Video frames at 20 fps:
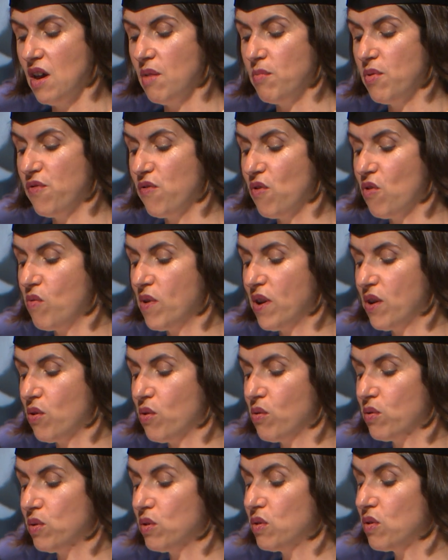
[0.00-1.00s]
before we
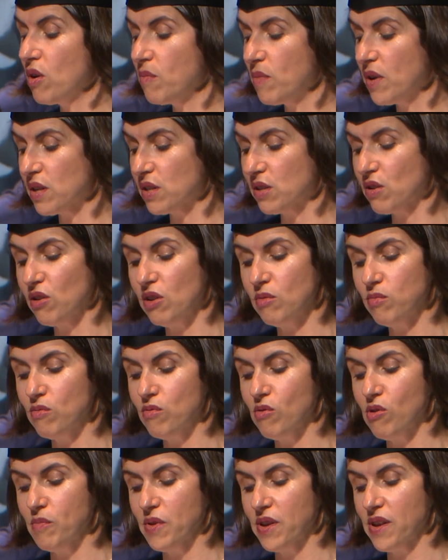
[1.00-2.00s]
cause so much global
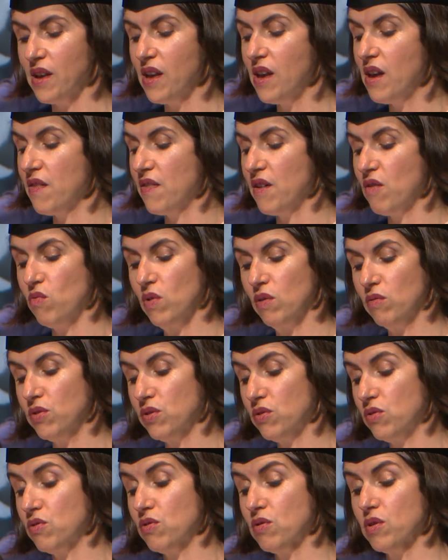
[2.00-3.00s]
warming that we'll
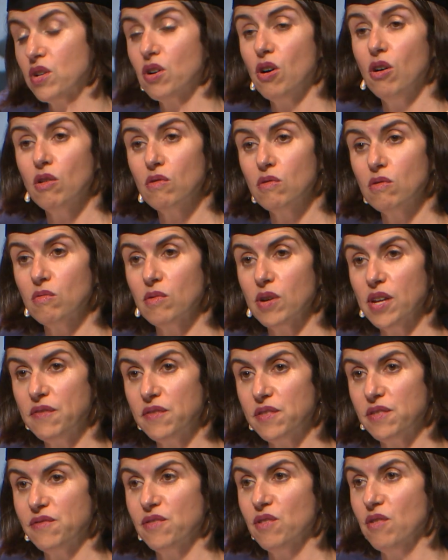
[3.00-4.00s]
destroy coral
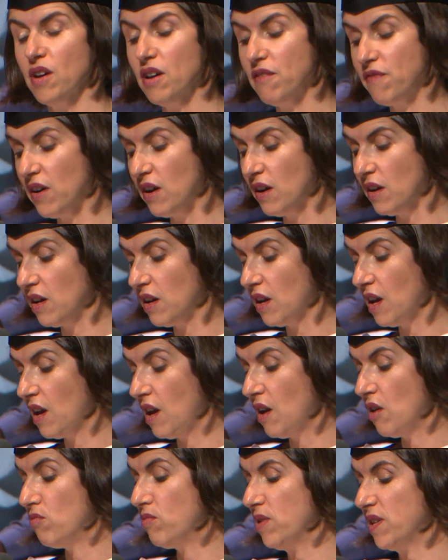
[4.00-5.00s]
reefs forever,
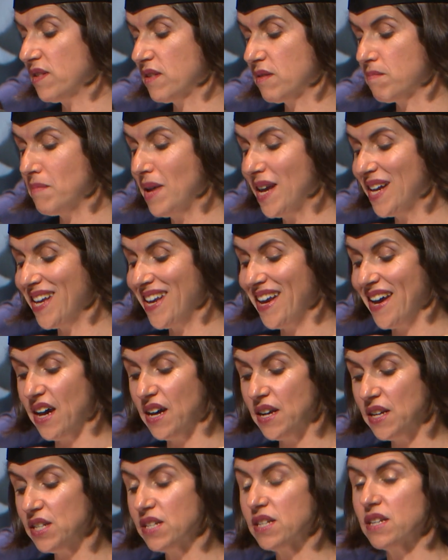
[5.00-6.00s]
risk many
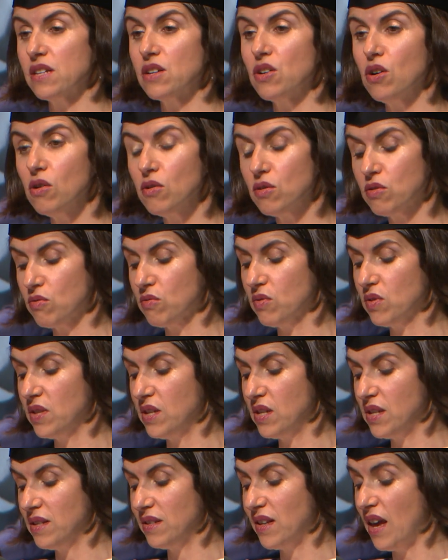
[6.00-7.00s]
Asian coastal
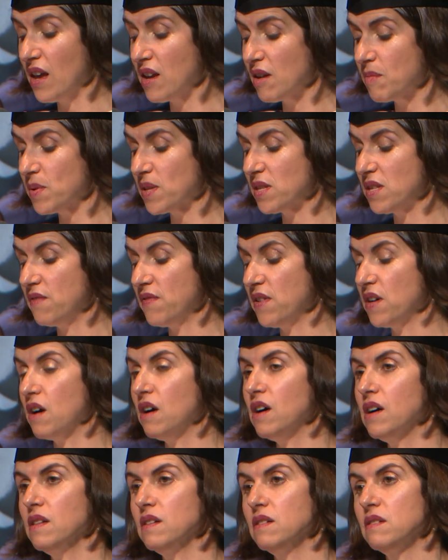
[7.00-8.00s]
cities and Pacific
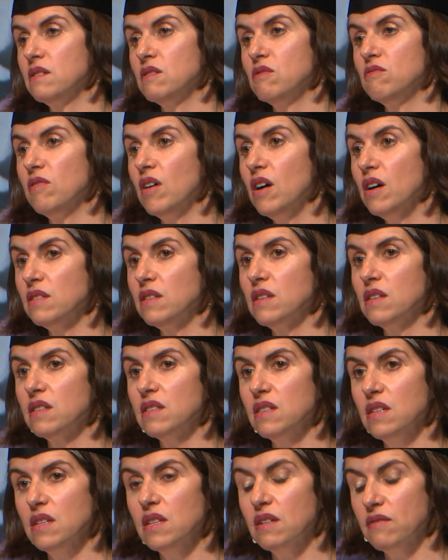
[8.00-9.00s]
islands to rising
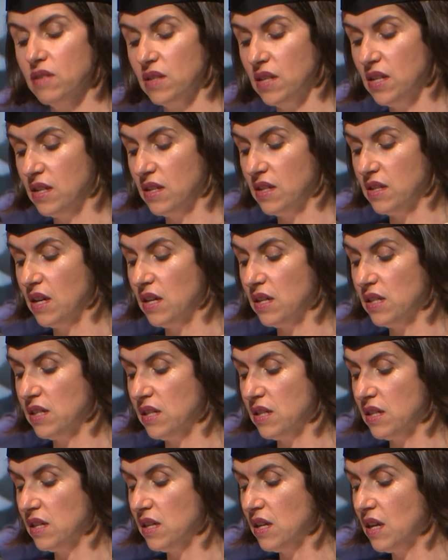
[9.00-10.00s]
sea level
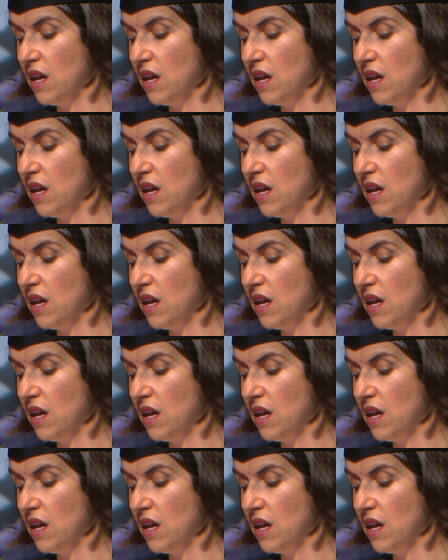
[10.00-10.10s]
inundation,